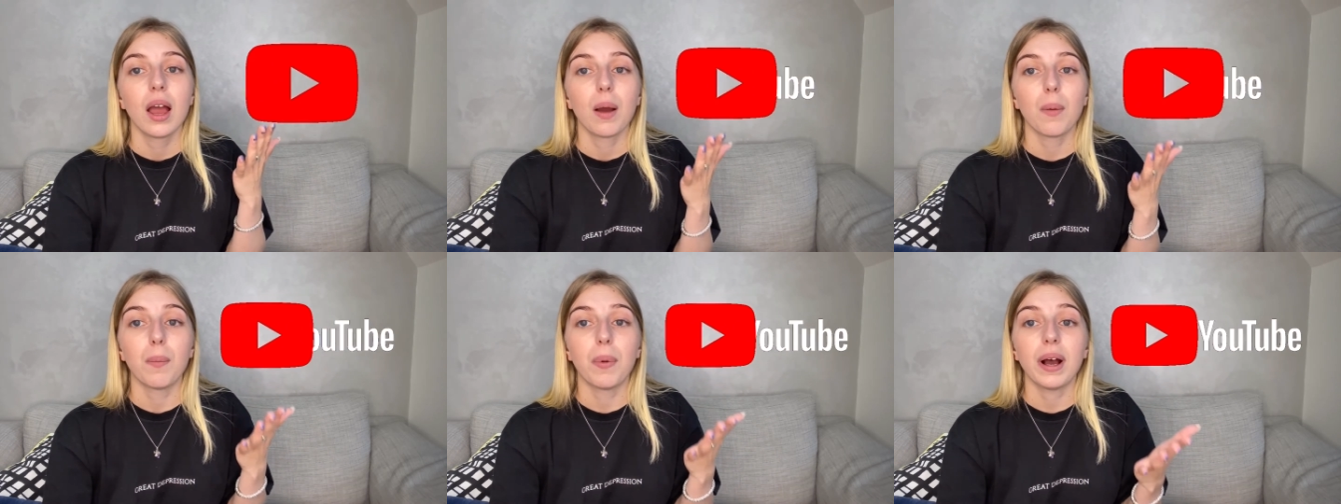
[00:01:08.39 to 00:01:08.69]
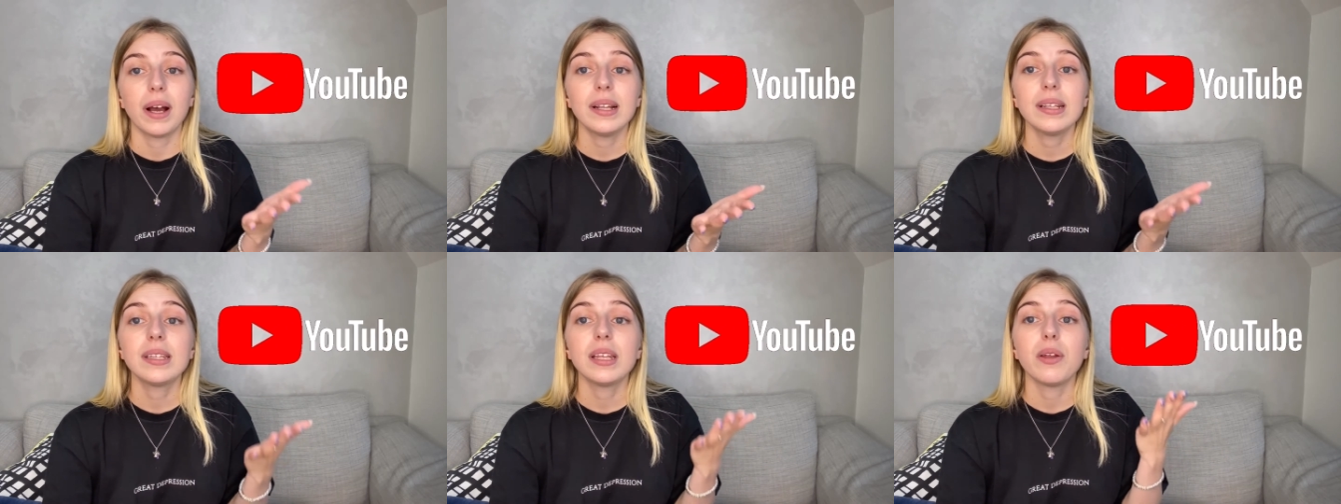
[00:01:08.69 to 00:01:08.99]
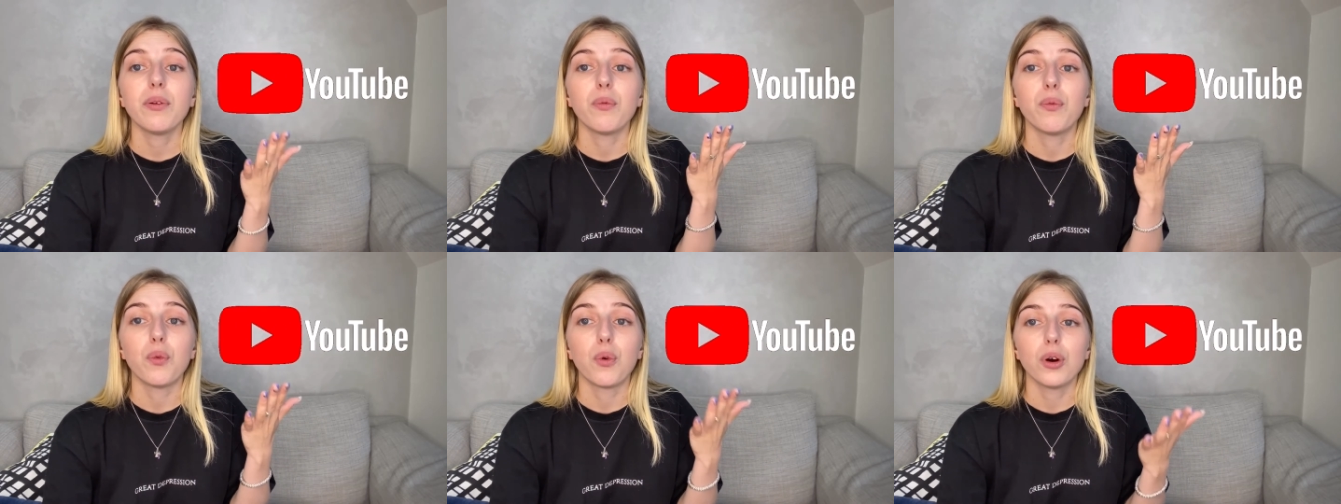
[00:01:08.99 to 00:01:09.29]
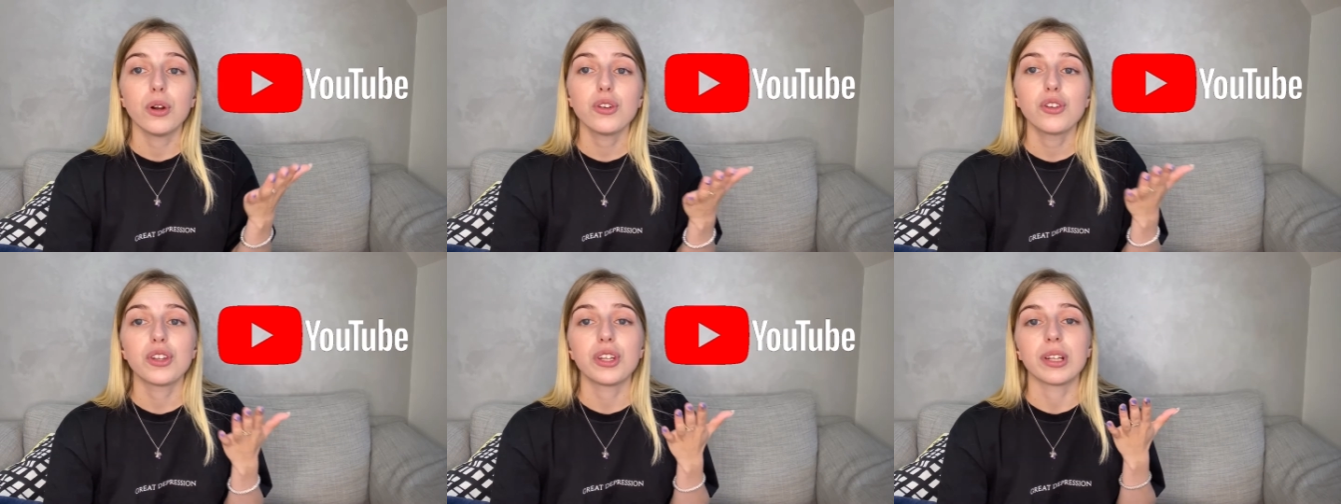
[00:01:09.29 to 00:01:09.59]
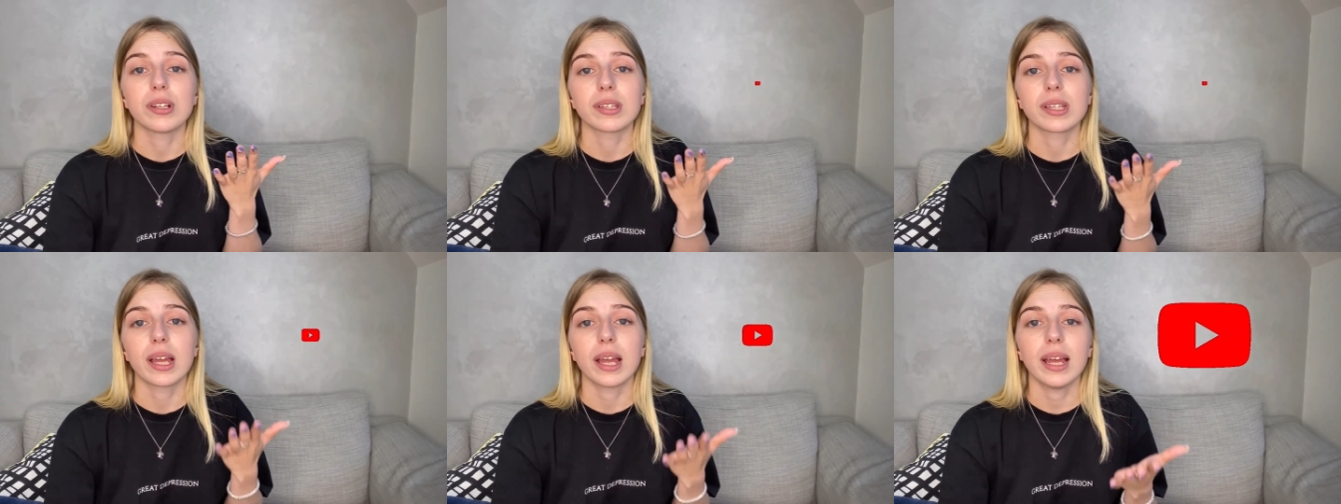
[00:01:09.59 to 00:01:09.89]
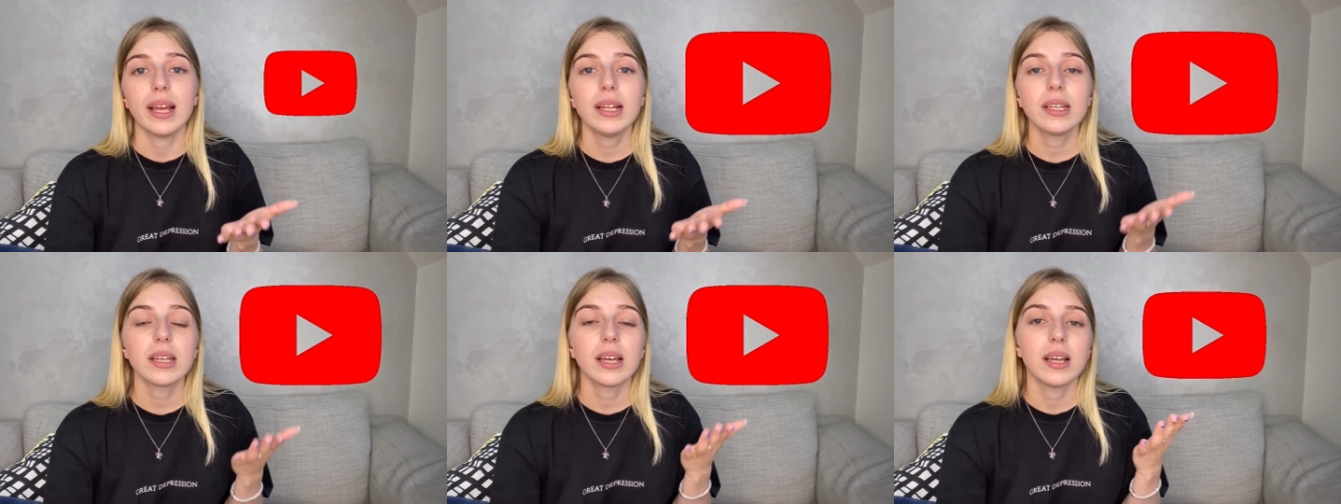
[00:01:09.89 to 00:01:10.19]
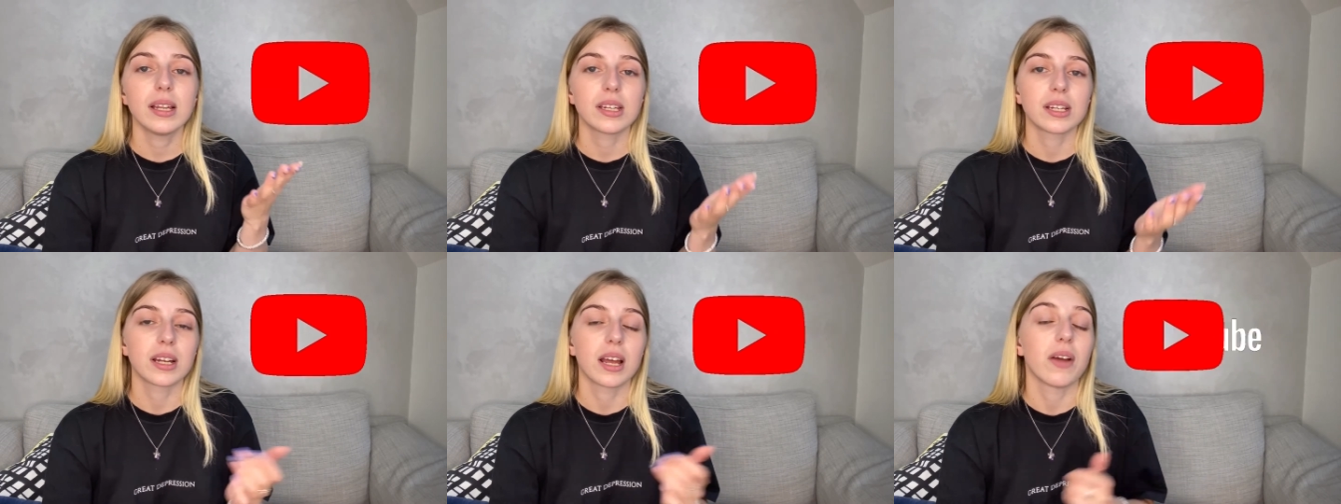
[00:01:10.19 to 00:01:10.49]
but they watch till the end
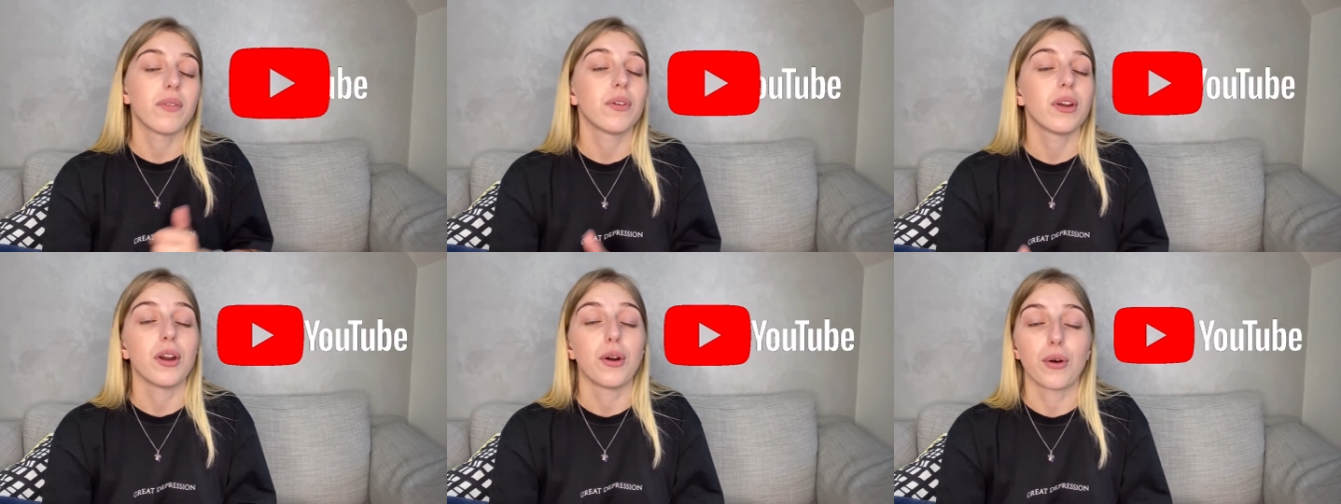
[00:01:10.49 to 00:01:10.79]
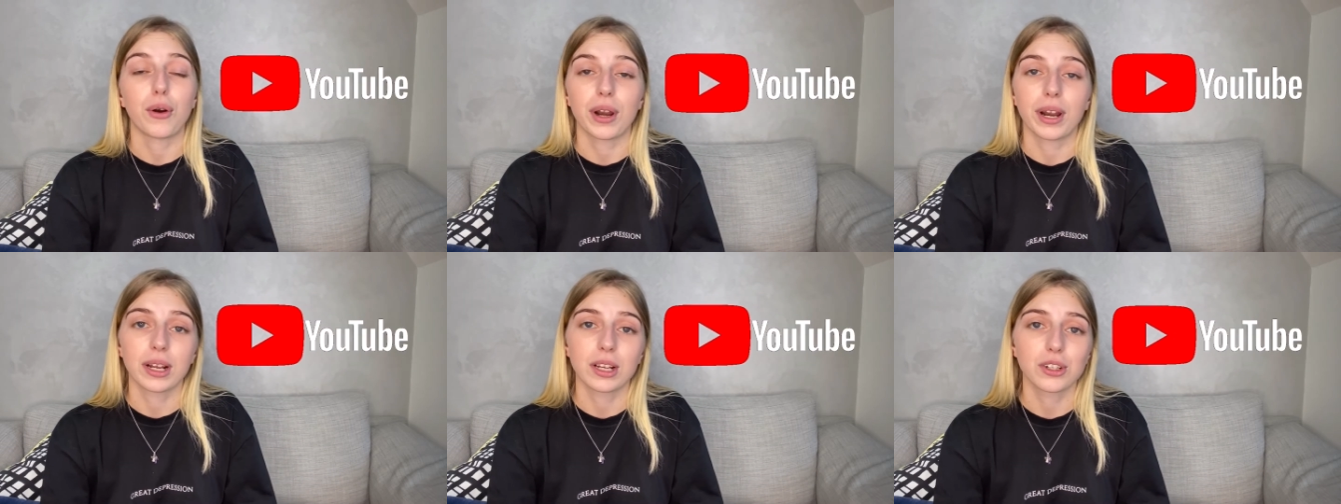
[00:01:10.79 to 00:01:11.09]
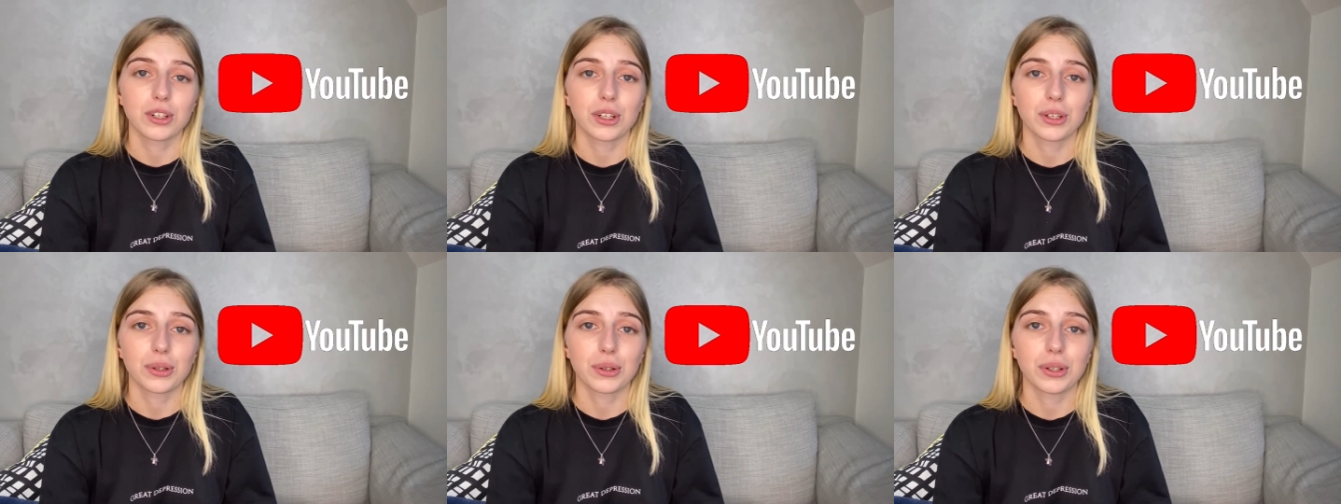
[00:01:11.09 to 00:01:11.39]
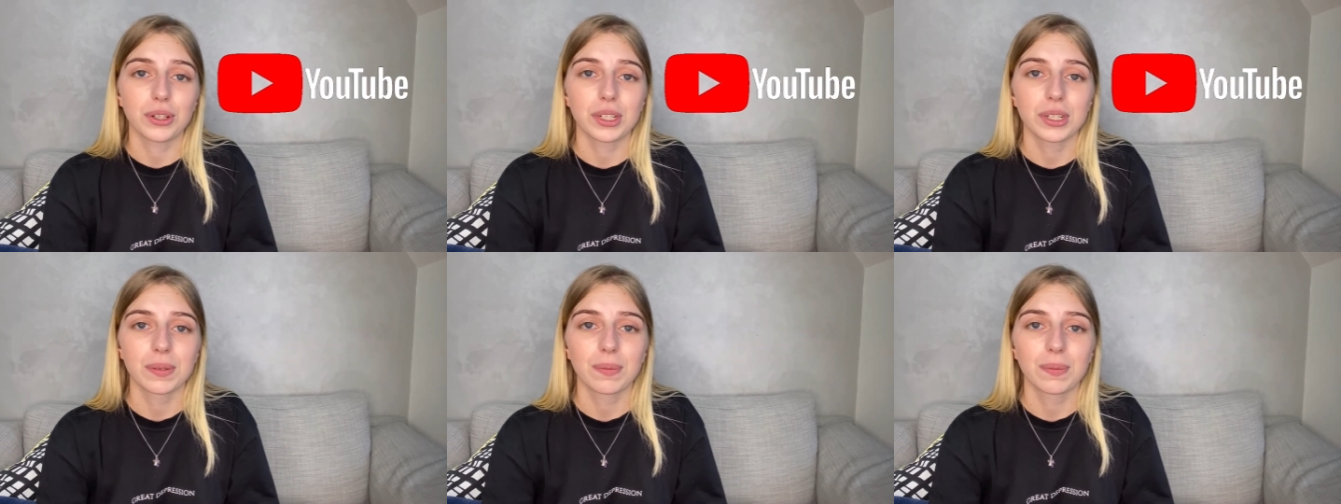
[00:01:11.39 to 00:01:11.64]
and have a reaction to it.